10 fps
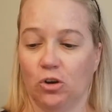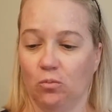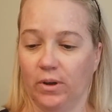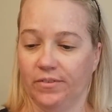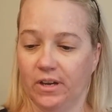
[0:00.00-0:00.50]

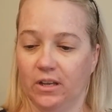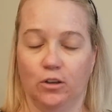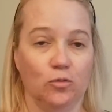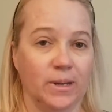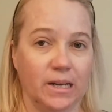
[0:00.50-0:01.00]
with
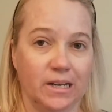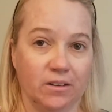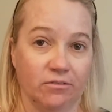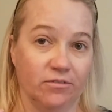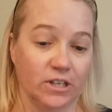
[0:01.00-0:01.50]
illuminating
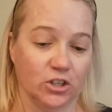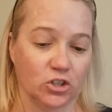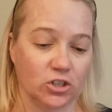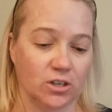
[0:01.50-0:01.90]
finish.